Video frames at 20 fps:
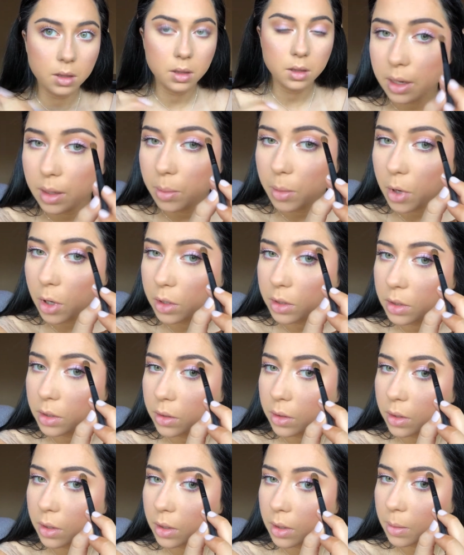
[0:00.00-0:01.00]
And I'm also
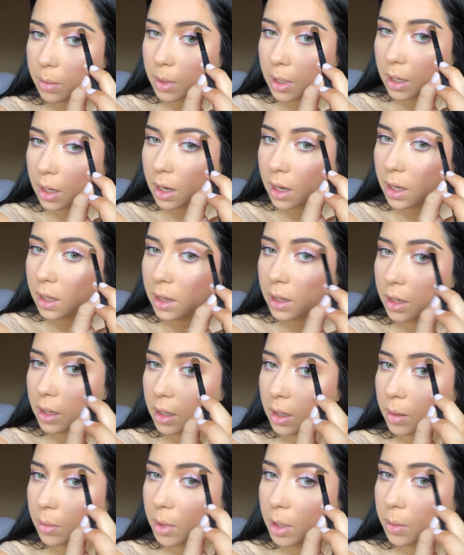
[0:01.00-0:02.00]
going to be
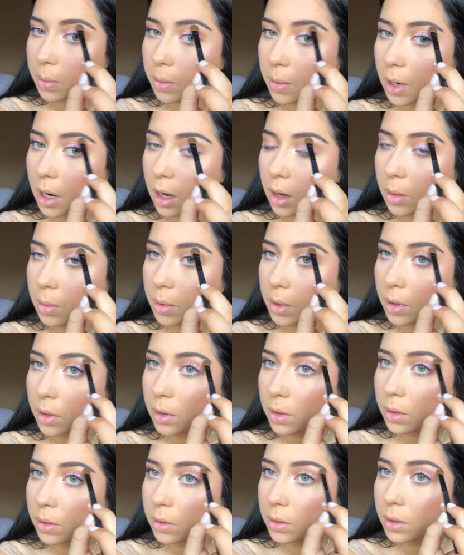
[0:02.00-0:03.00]
highlighting my brow
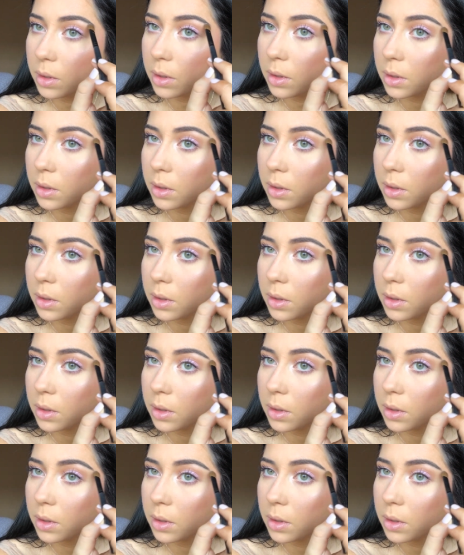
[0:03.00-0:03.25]
bone.